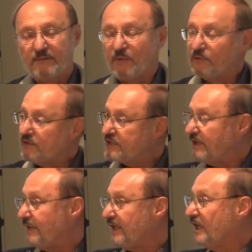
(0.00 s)
But when you
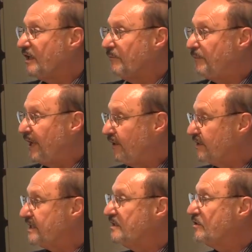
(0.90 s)
start making
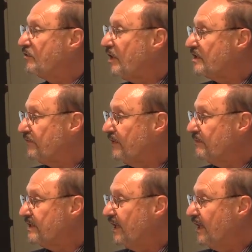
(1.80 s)
comparisons across
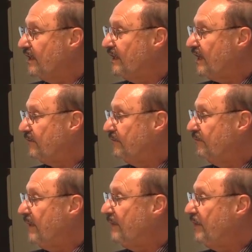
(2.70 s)
firms,
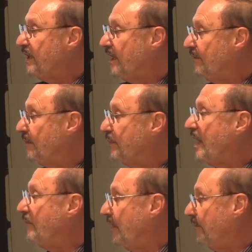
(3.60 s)
that may become a
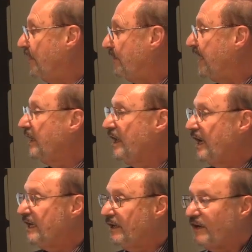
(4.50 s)
problem, right?
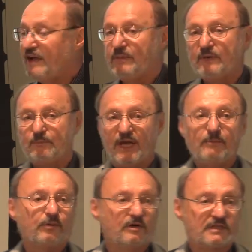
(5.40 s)
And there have been
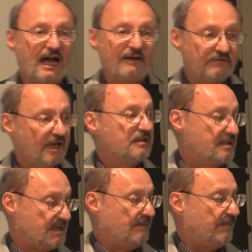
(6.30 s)
papers, I've done
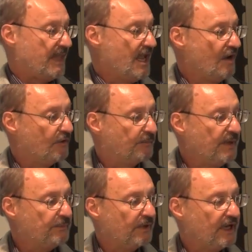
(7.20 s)
some, where
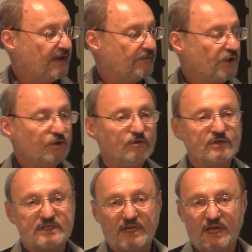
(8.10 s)
people have
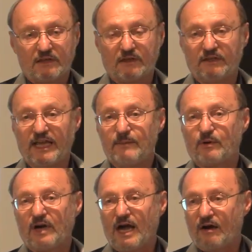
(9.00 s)
used the
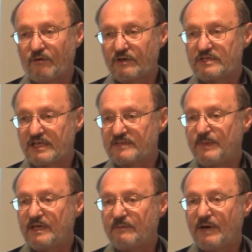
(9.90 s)
labor hours
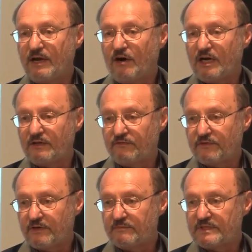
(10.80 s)
expended by audit
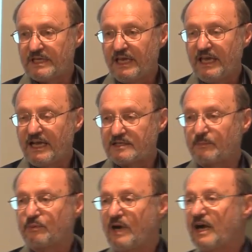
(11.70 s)
firms as a
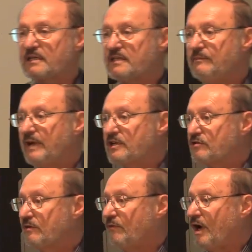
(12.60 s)
proxy
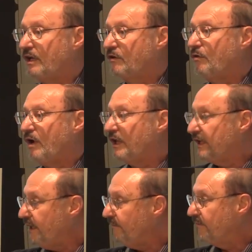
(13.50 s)
measure of audit
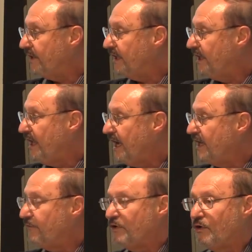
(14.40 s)
quality, right?
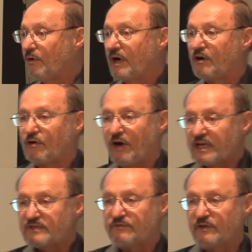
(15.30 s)
And if you go
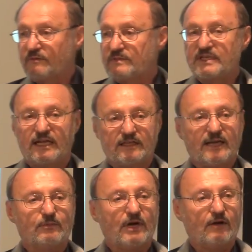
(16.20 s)
across firms, that
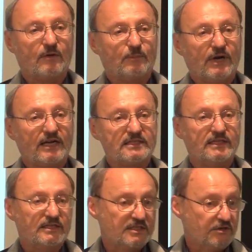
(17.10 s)
labor hour
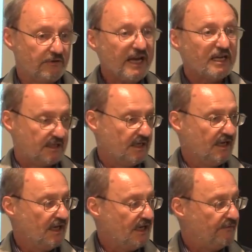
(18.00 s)
proxy is great.
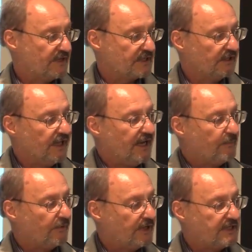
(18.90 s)
If it's a
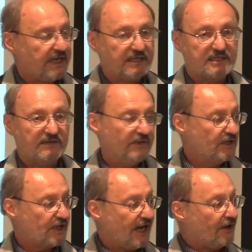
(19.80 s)
labor intensive,
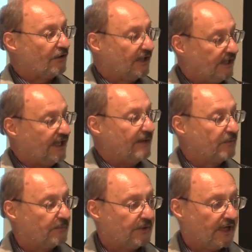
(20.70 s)
entirely
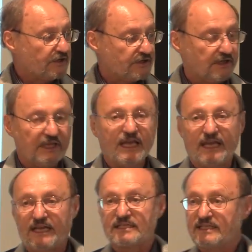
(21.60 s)
labor production,
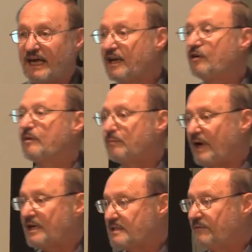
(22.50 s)
it's not a good
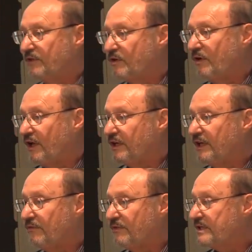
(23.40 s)
proxy for
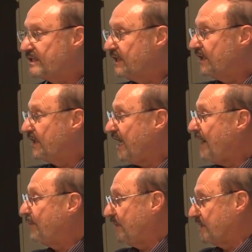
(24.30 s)
quality if it's
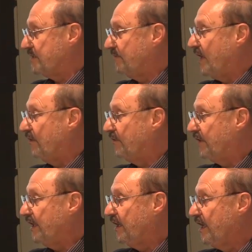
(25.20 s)
capital is involved,
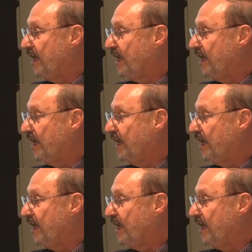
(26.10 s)
right?